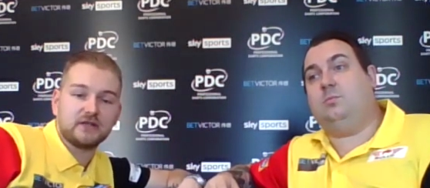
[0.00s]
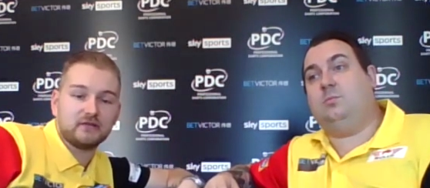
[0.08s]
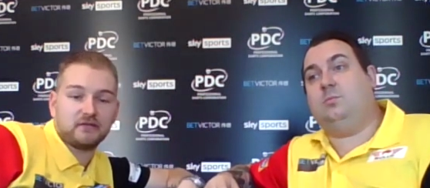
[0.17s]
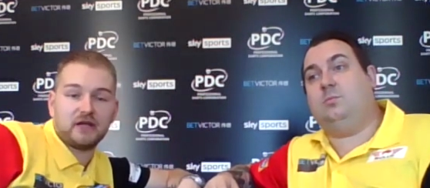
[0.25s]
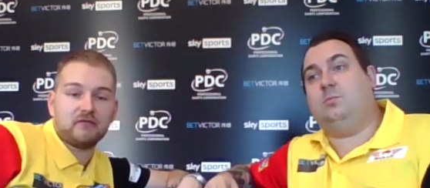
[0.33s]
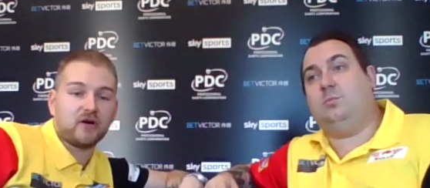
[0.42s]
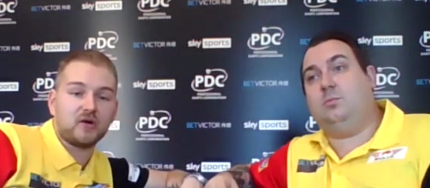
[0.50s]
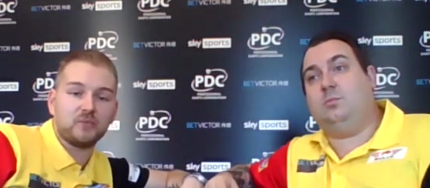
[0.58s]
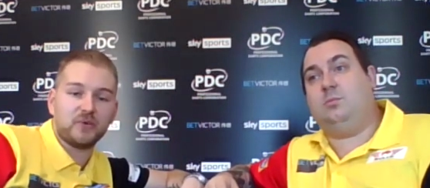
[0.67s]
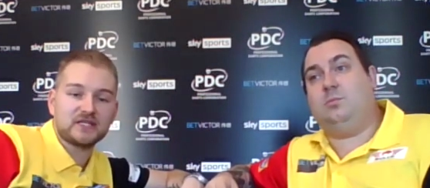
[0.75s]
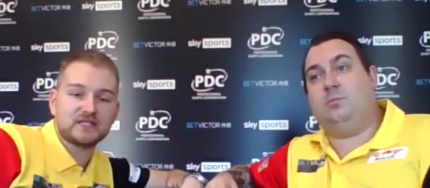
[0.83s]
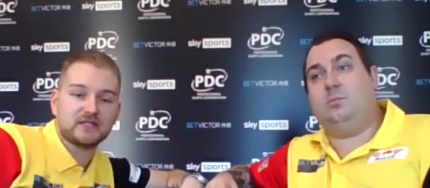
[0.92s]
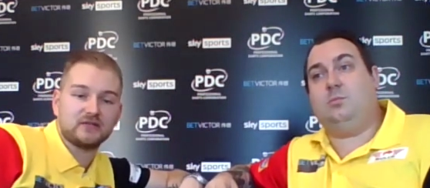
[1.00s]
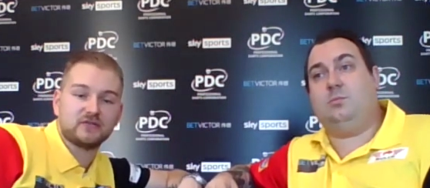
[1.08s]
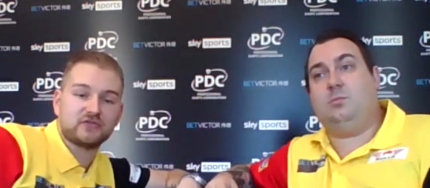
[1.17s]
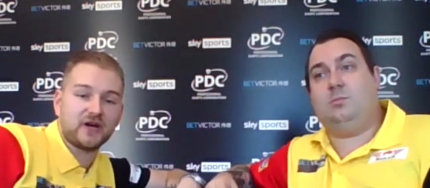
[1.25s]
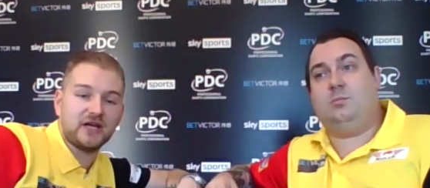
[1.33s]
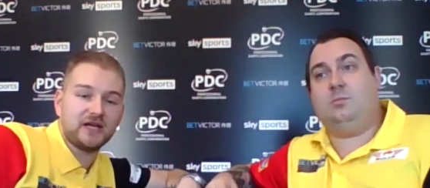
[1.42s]
Speaker 1: and give our best
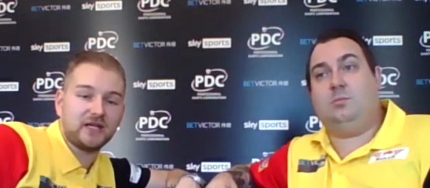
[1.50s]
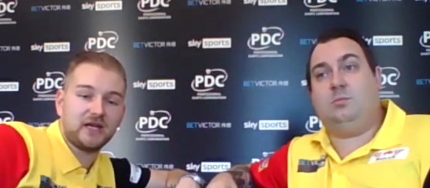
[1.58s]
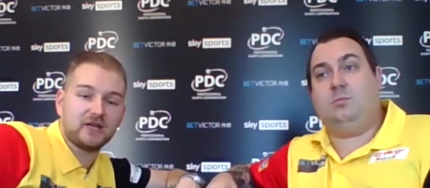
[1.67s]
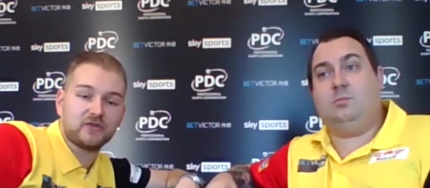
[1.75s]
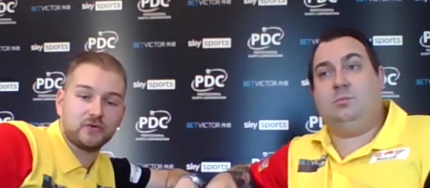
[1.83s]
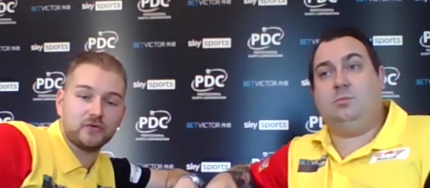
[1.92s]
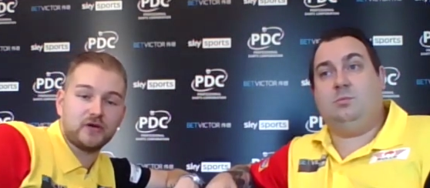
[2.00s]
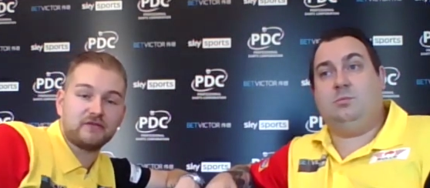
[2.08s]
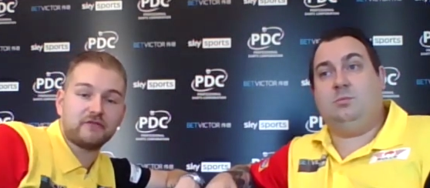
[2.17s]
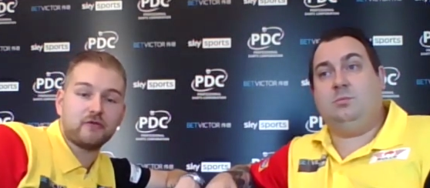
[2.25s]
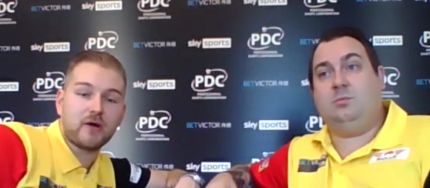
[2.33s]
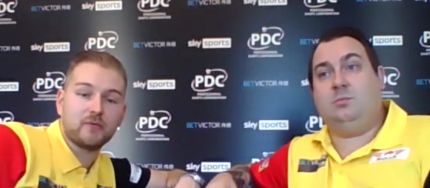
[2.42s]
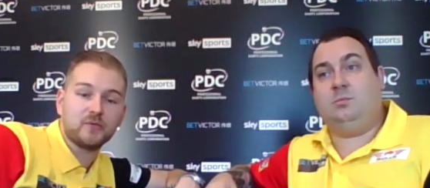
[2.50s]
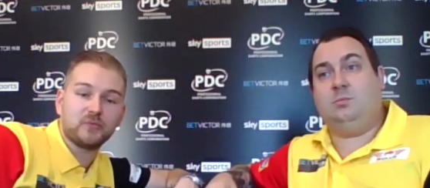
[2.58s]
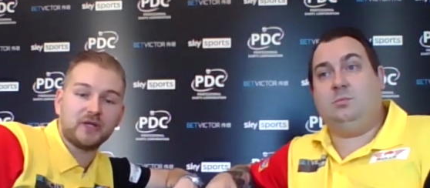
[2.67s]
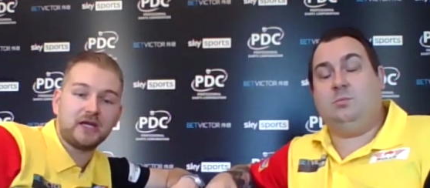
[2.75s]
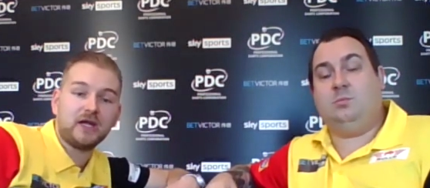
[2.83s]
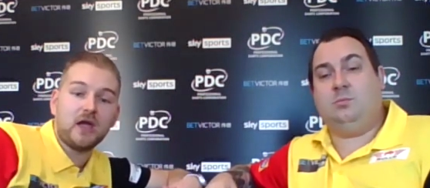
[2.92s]
and try to get through every round we
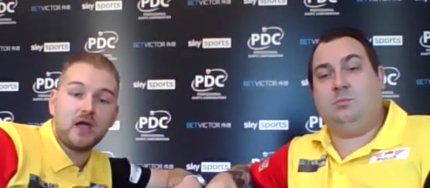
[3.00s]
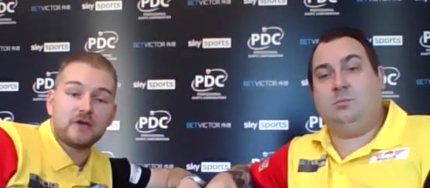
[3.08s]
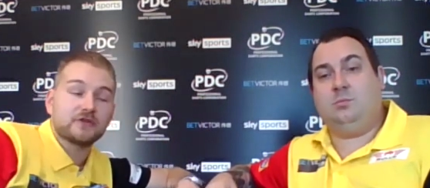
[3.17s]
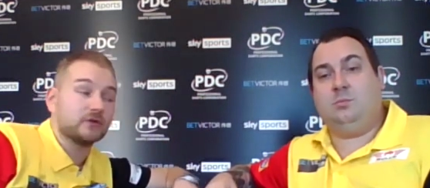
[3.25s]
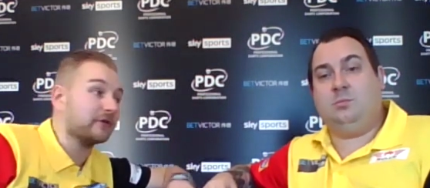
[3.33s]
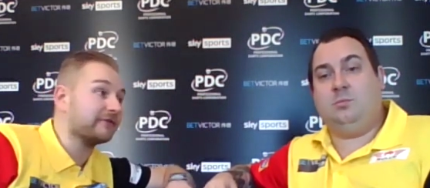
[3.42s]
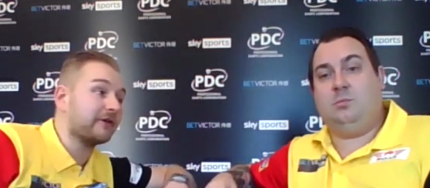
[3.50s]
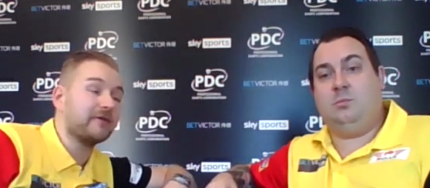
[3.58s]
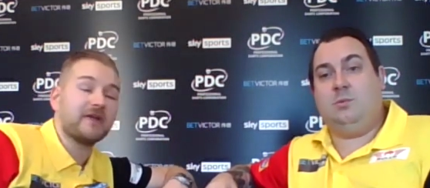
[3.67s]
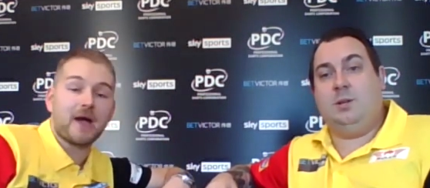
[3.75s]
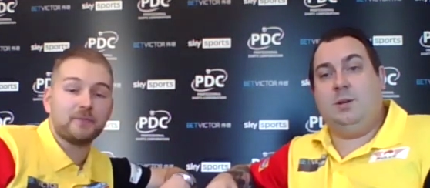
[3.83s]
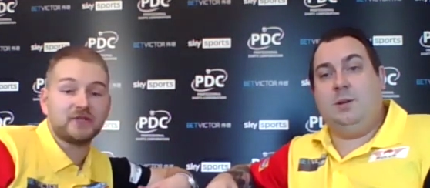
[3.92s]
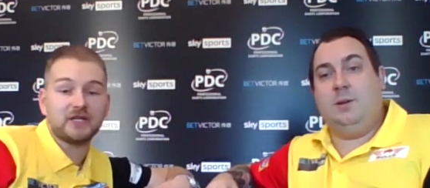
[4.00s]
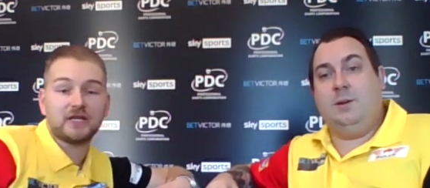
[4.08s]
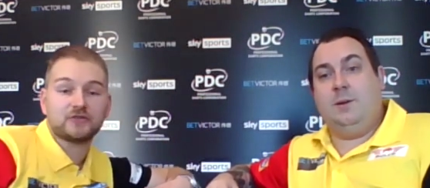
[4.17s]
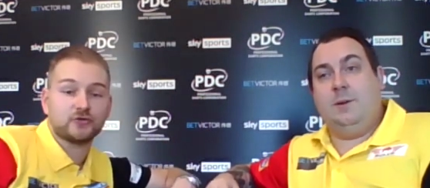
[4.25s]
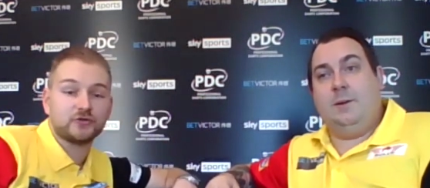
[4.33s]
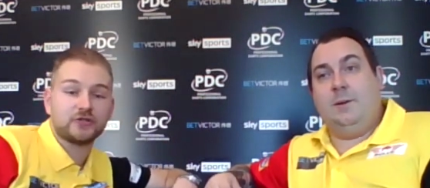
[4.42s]
play. So we're very happy to
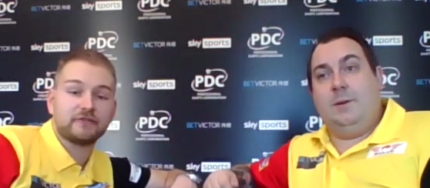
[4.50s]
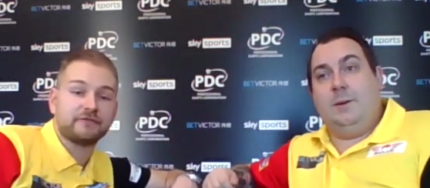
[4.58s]
get through to